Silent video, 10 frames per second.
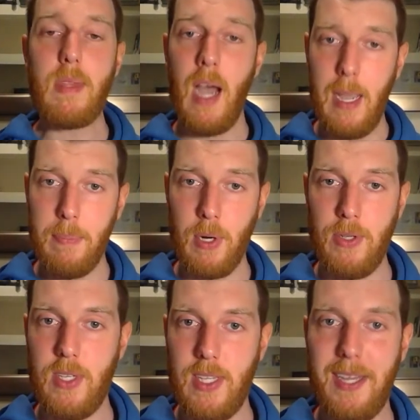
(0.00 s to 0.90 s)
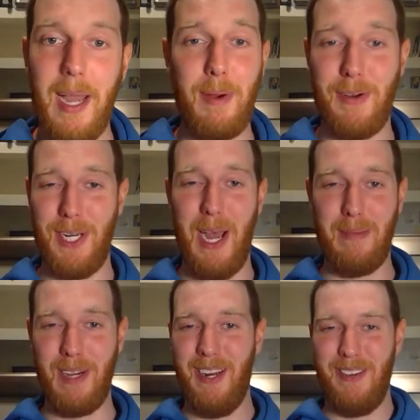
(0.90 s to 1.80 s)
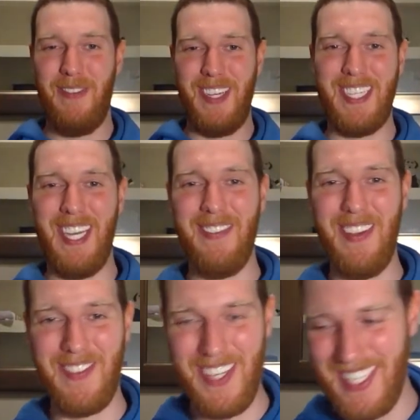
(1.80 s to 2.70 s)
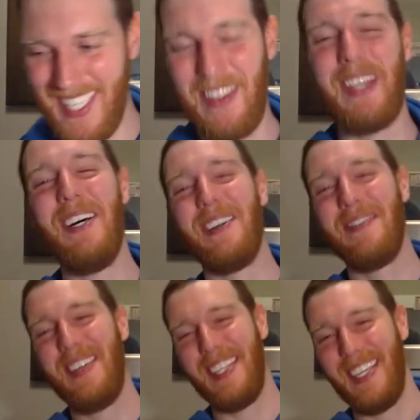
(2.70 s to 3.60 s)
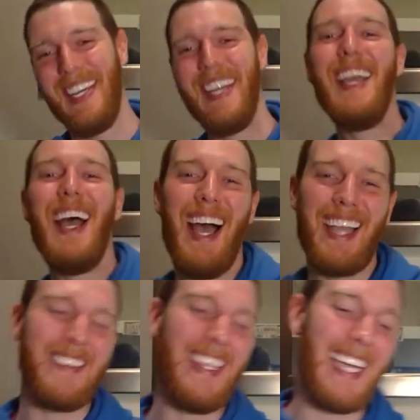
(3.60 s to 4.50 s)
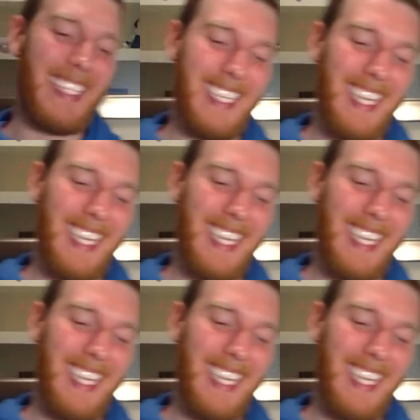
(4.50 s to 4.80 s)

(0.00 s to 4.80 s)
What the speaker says: I personally, like, I'm already calmer. I don't know if you can tell my voice, but like, oh, finally, relax.